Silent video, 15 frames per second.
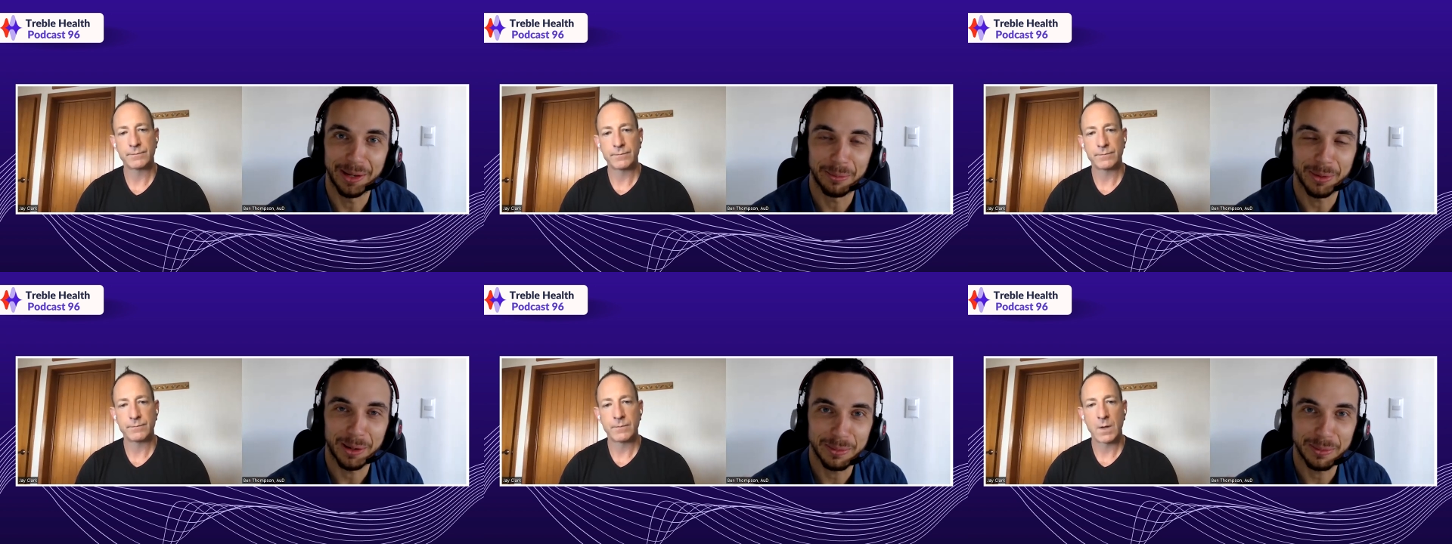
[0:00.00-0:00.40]

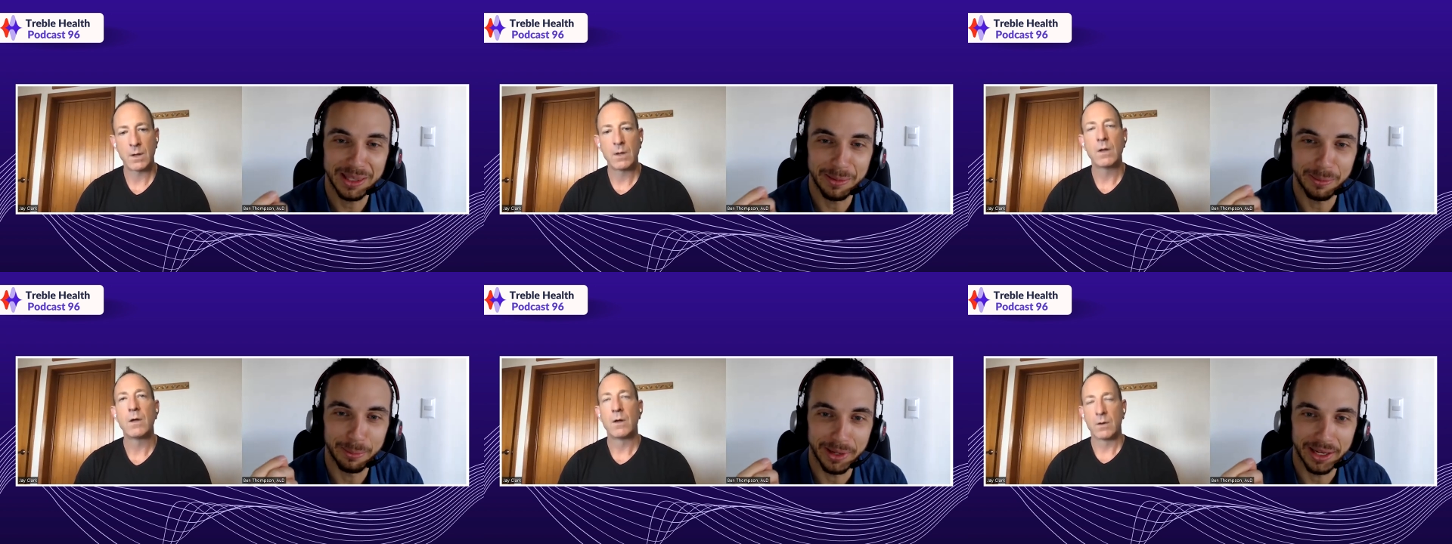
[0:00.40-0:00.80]
Speaker 1: And probably
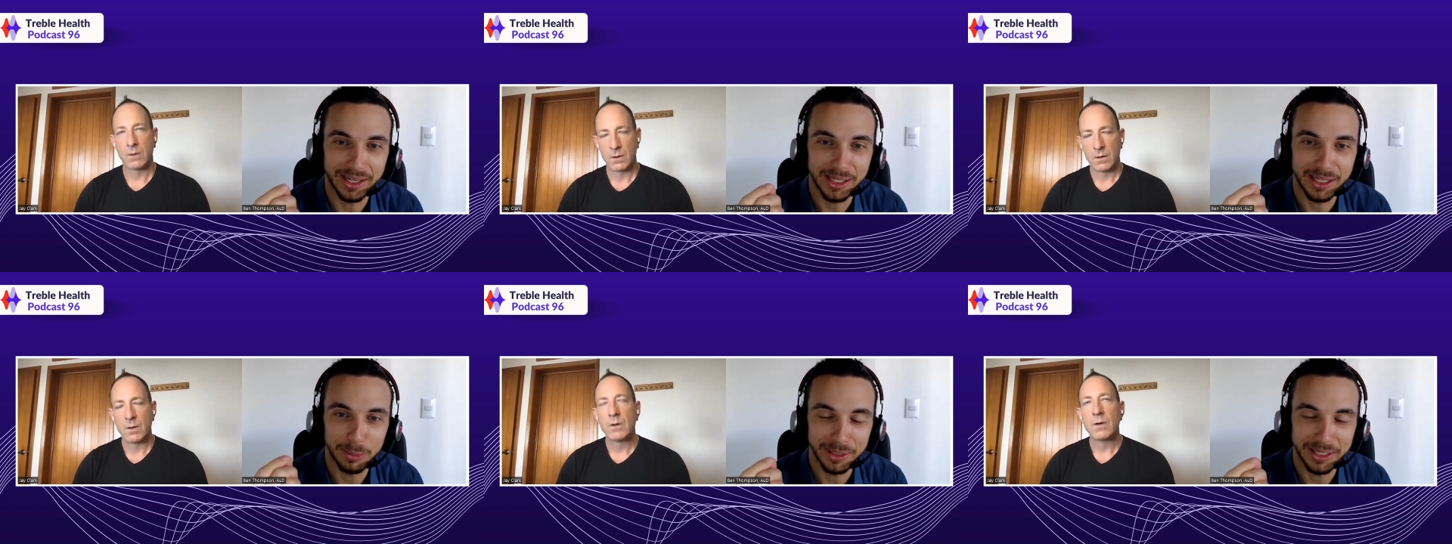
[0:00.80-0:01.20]
the
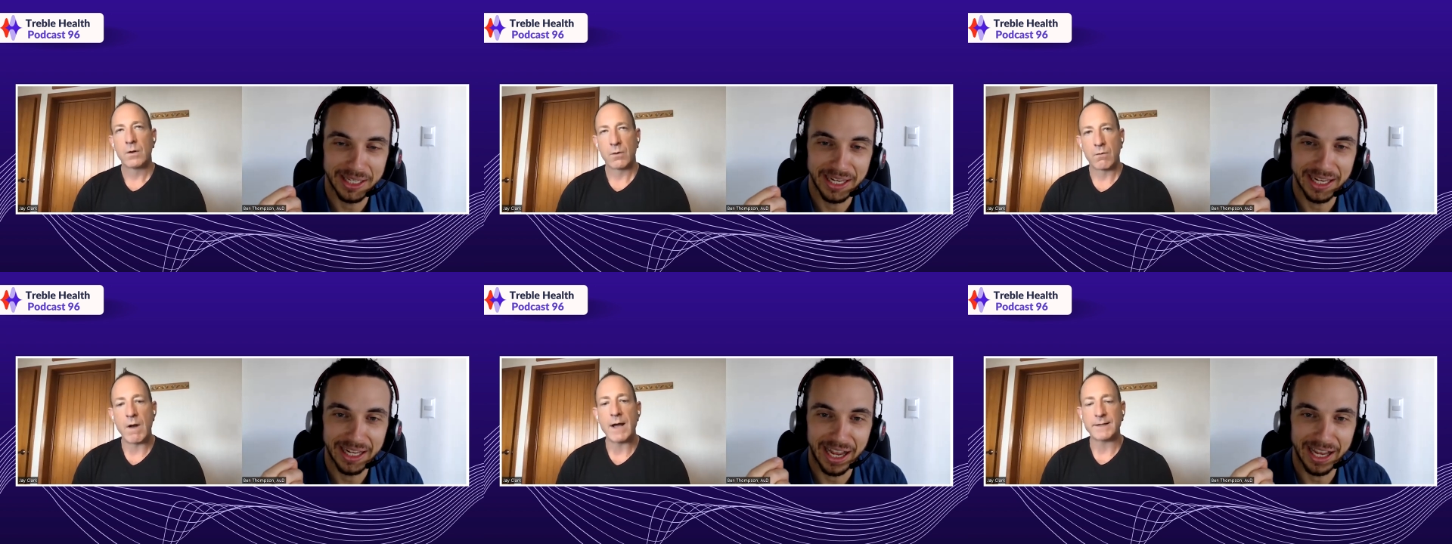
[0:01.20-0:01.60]
biggest
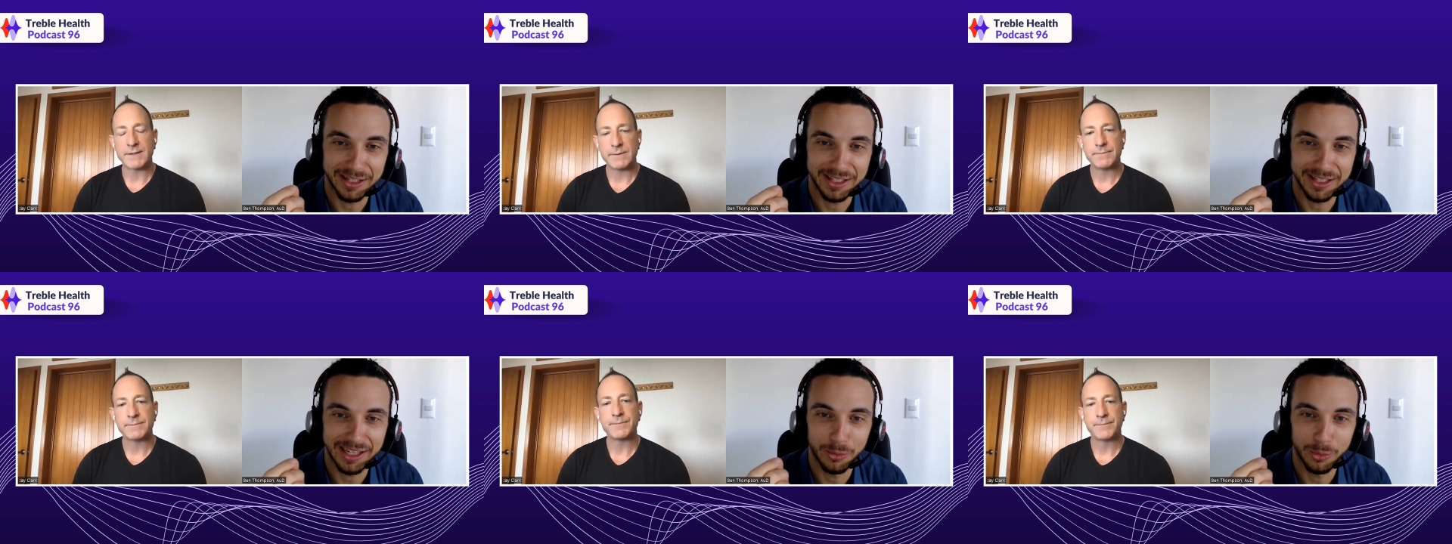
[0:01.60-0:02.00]
mistake I
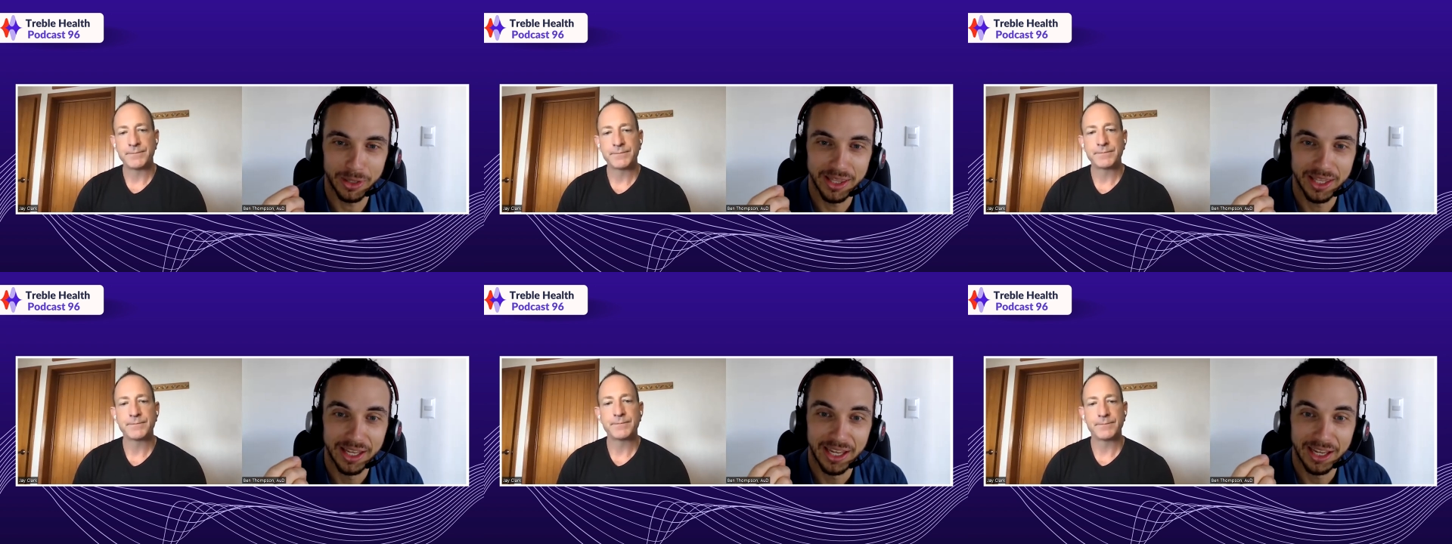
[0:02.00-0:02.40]
see
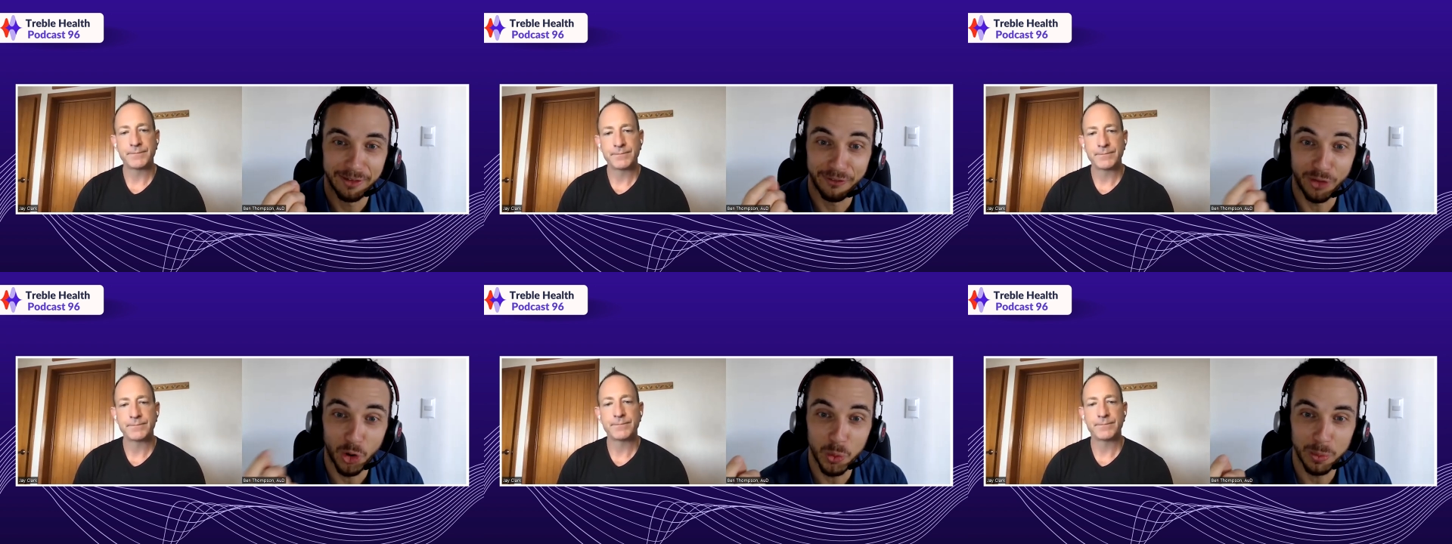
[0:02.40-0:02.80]
with
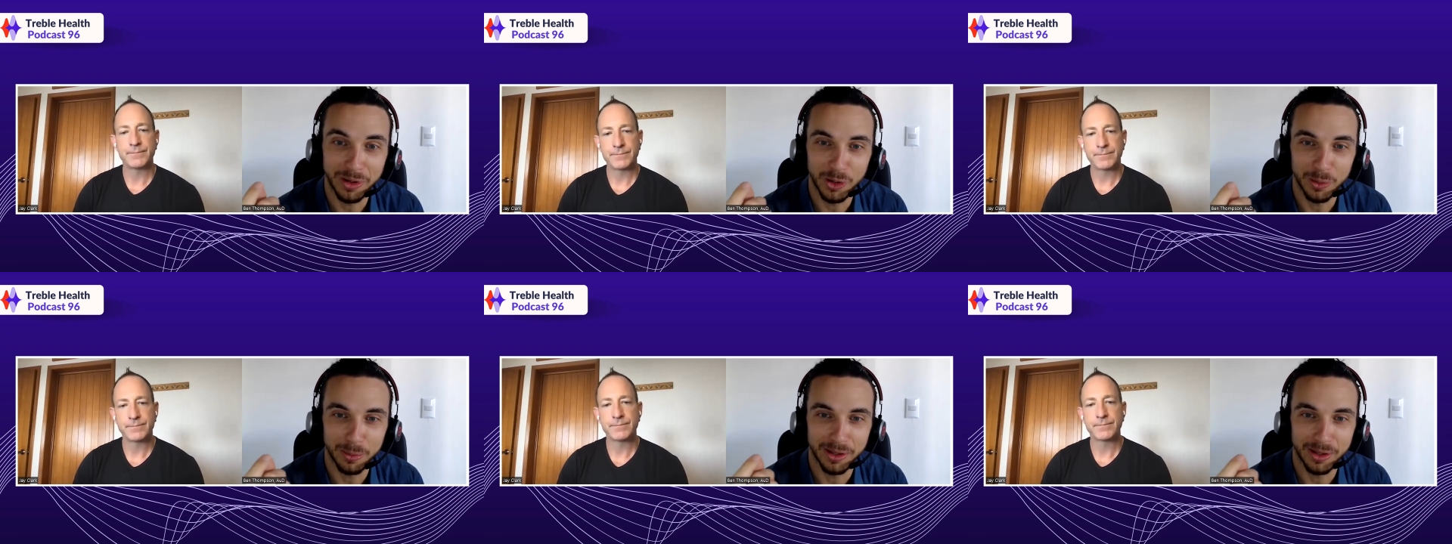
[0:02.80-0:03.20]
foam
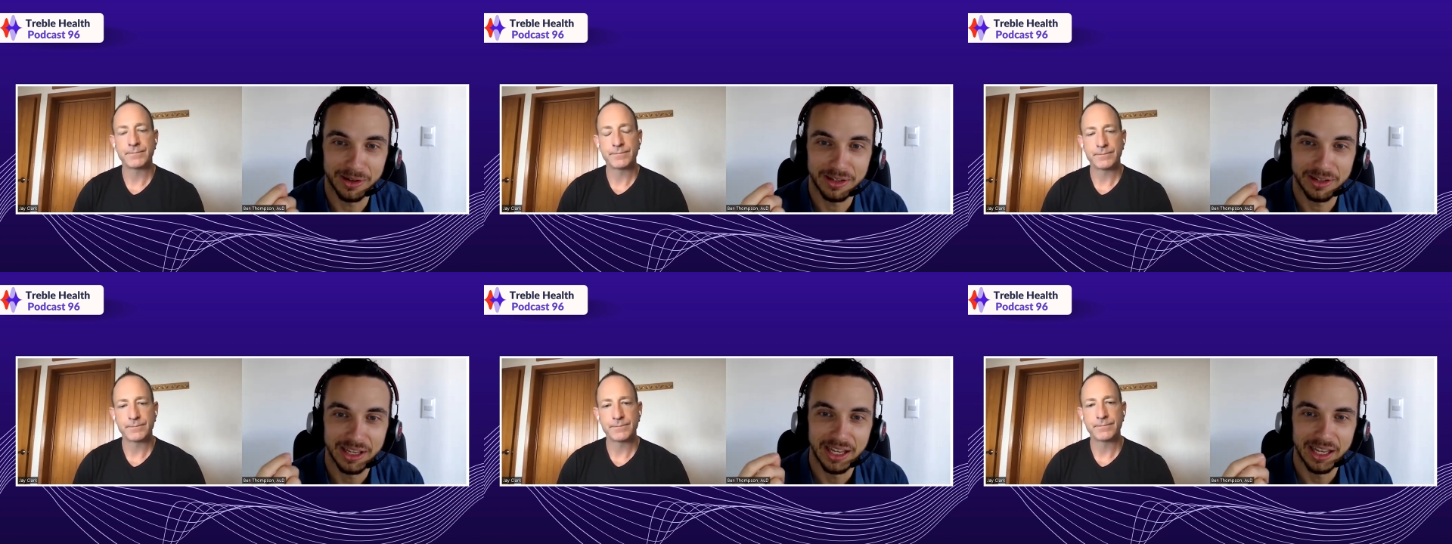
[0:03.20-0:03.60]

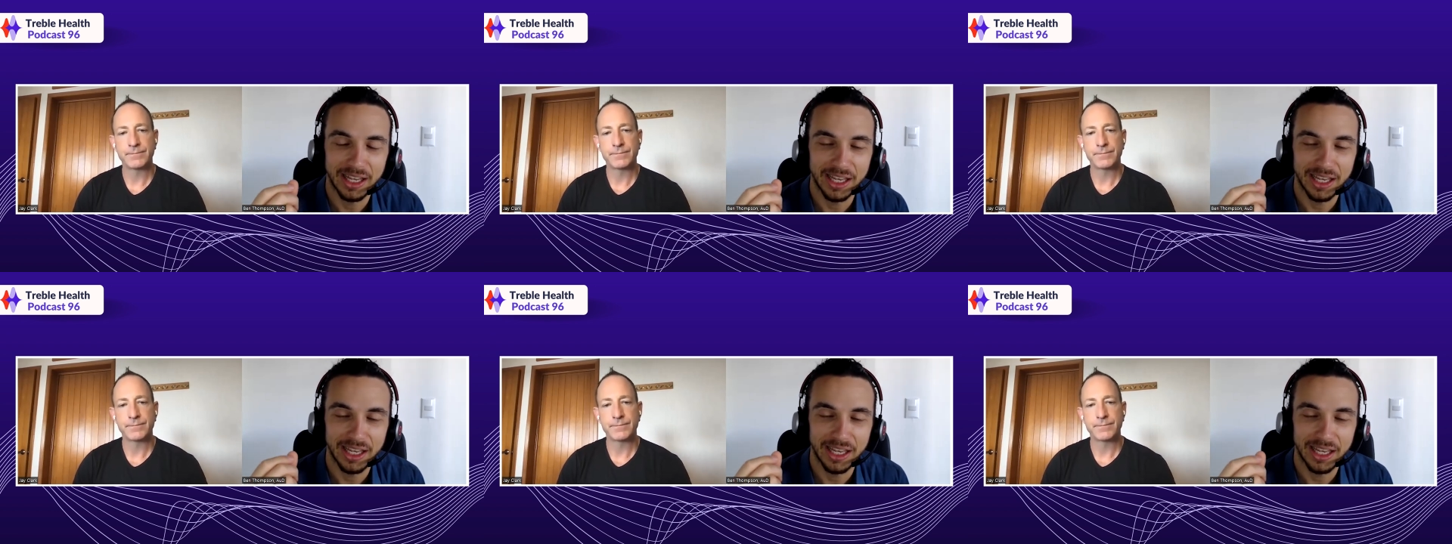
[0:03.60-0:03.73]
earplugs